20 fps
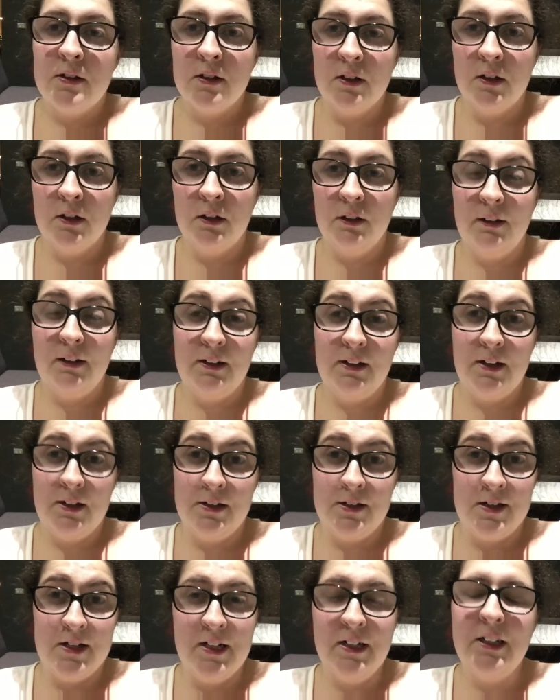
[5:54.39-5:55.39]
So it
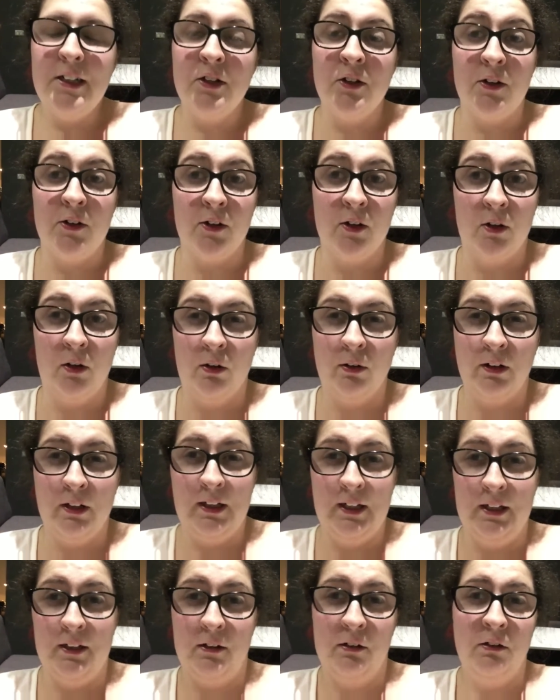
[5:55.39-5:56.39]
is nearly 9 o'clock
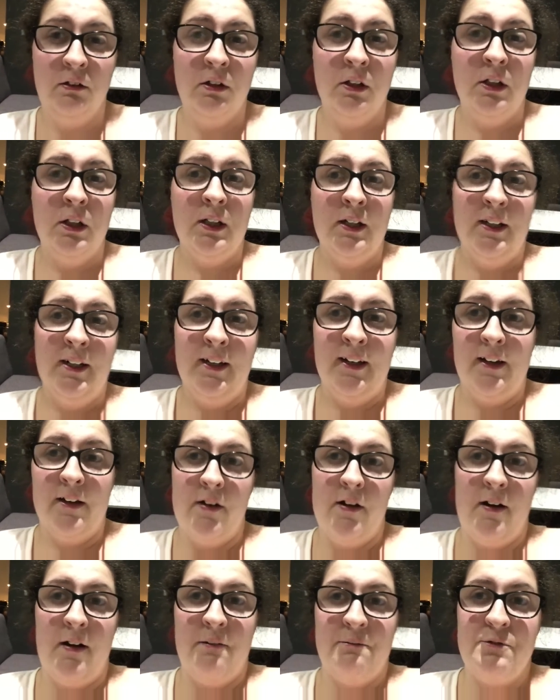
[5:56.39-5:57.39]
now, and
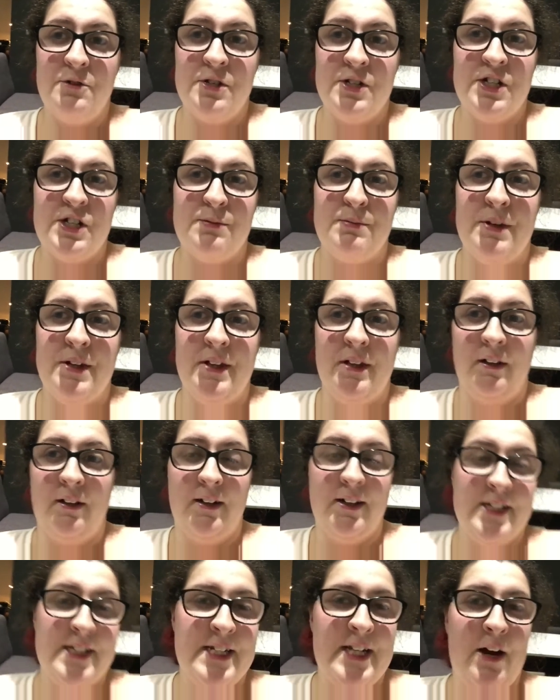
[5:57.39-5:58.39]
I've just spent the
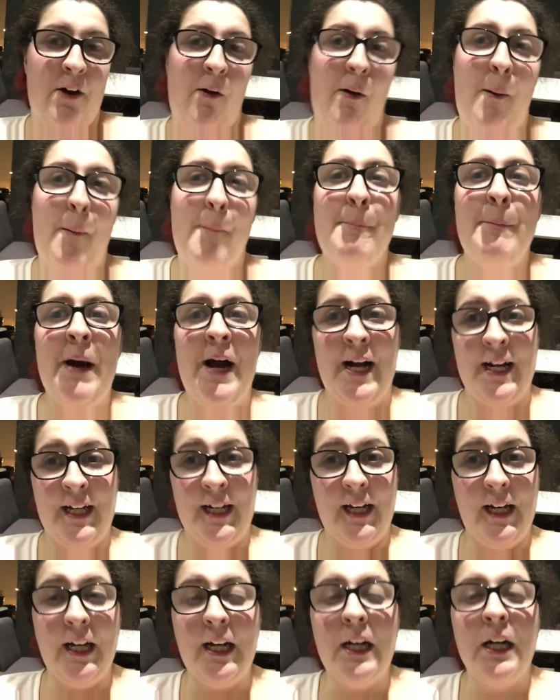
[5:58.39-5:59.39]
last hour
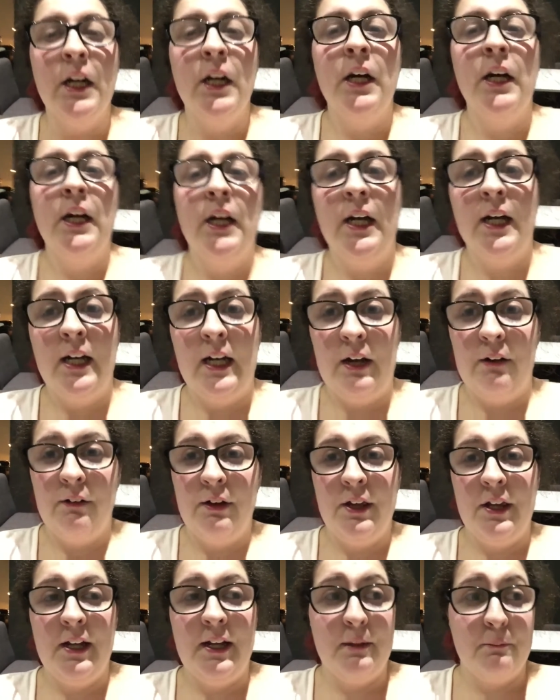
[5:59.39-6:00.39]
packing
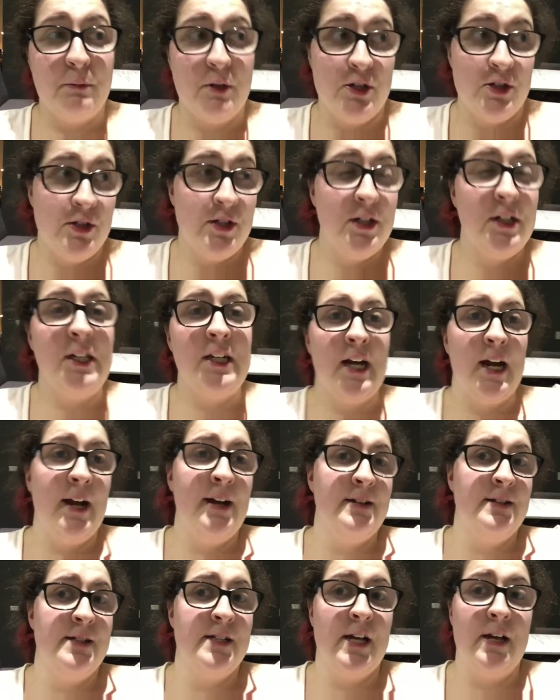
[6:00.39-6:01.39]
everything in my
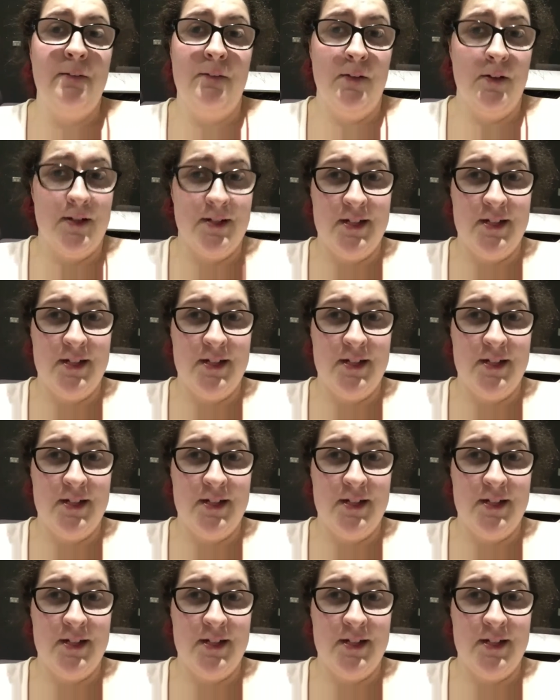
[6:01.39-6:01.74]
suitcase, save for the